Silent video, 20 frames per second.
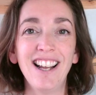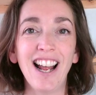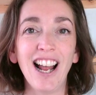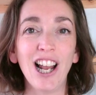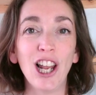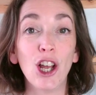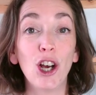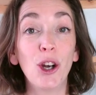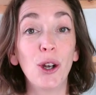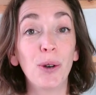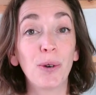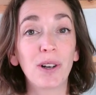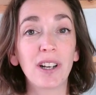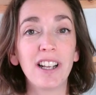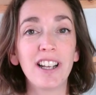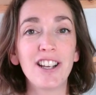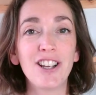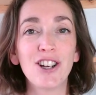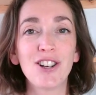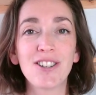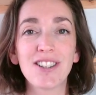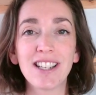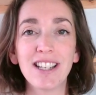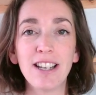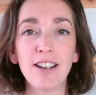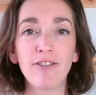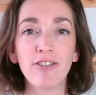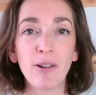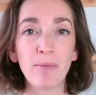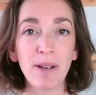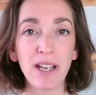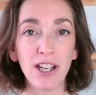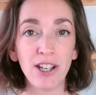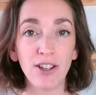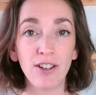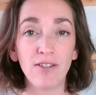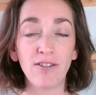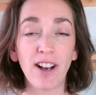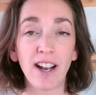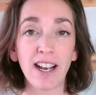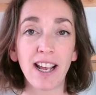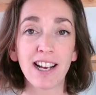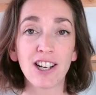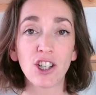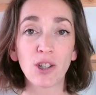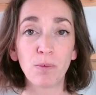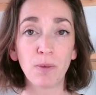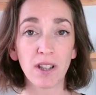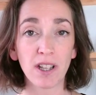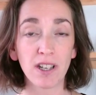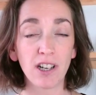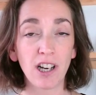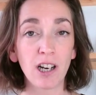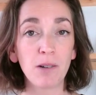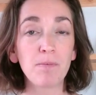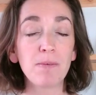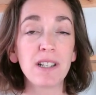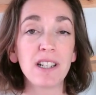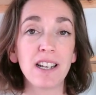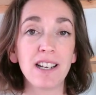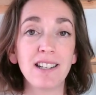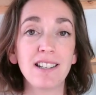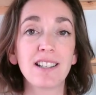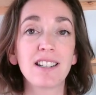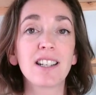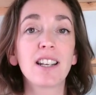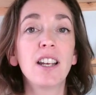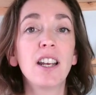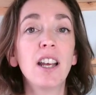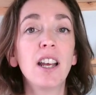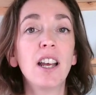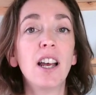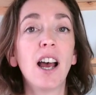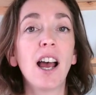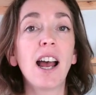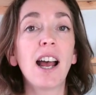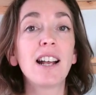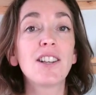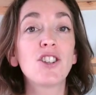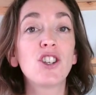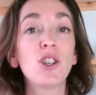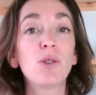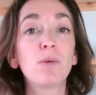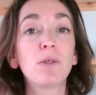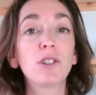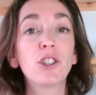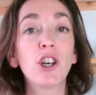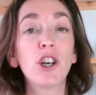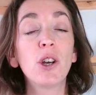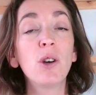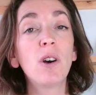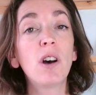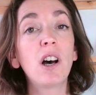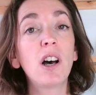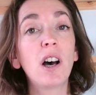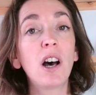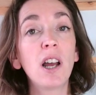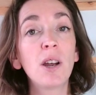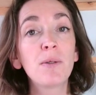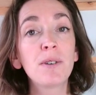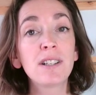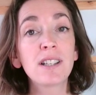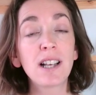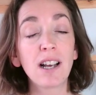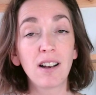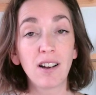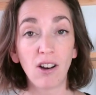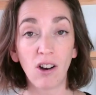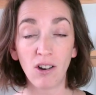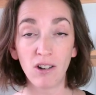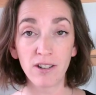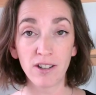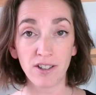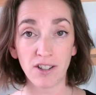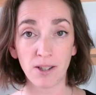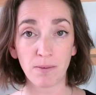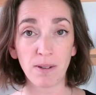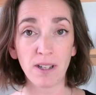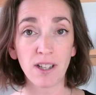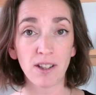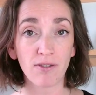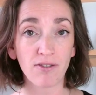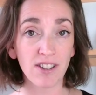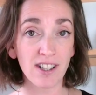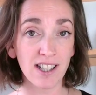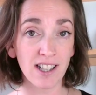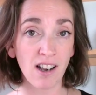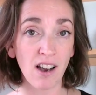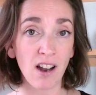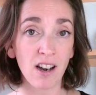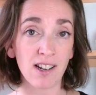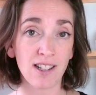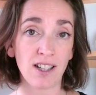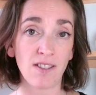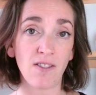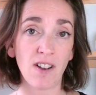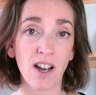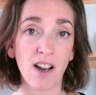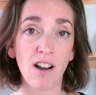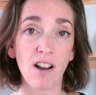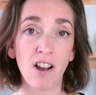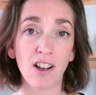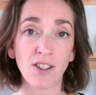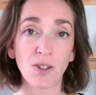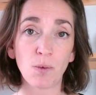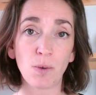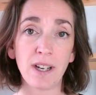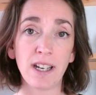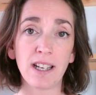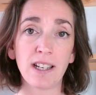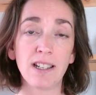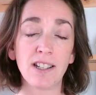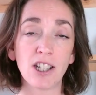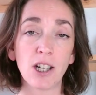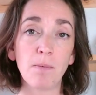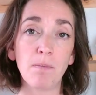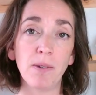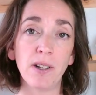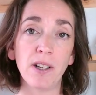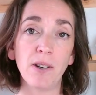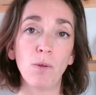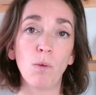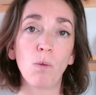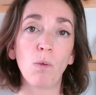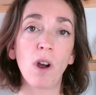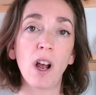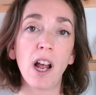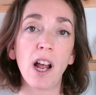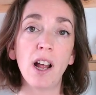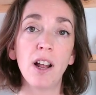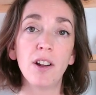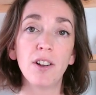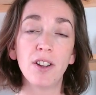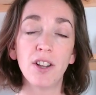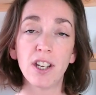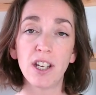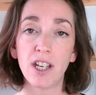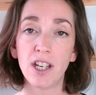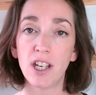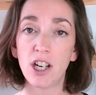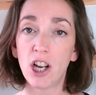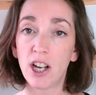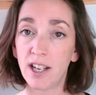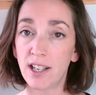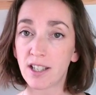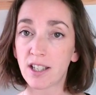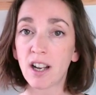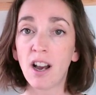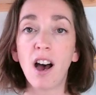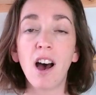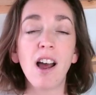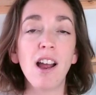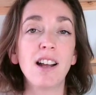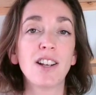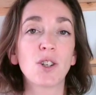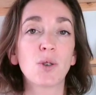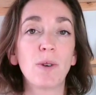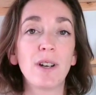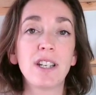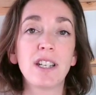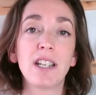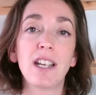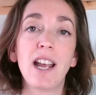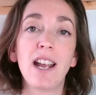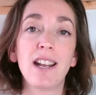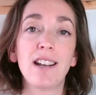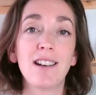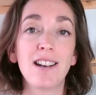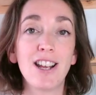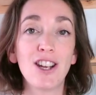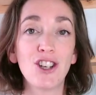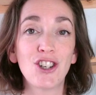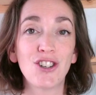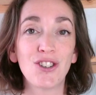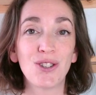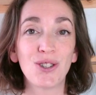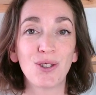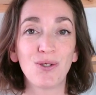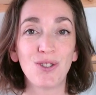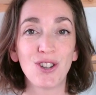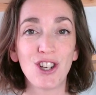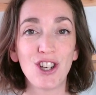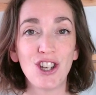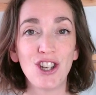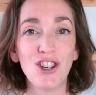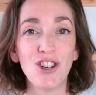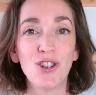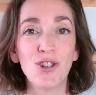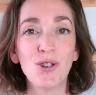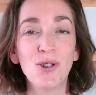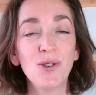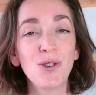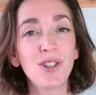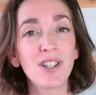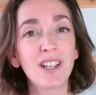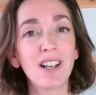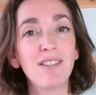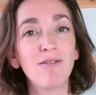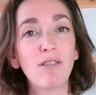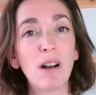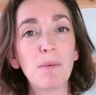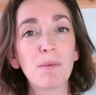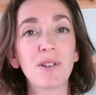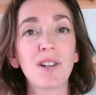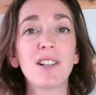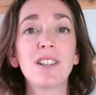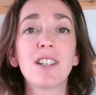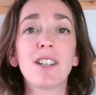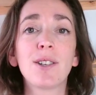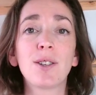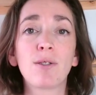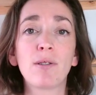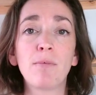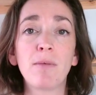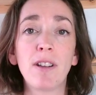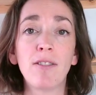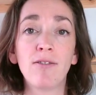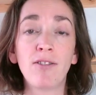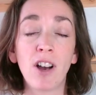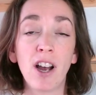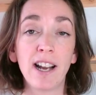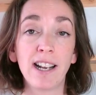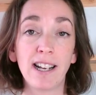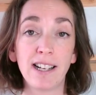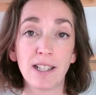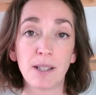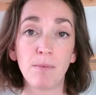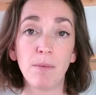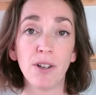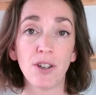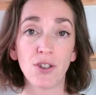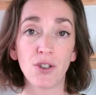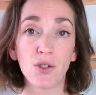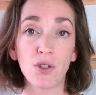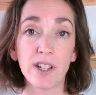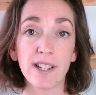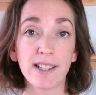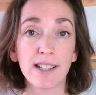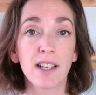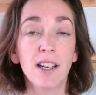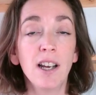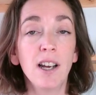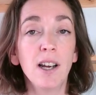Hello, Claire Yosa here from EU VAT Action with an update. As you will know, I was honoured to be at the Fiscalis event last week in Dublin, where the entire 28 nations of the EU sent representatives from their finance ministries.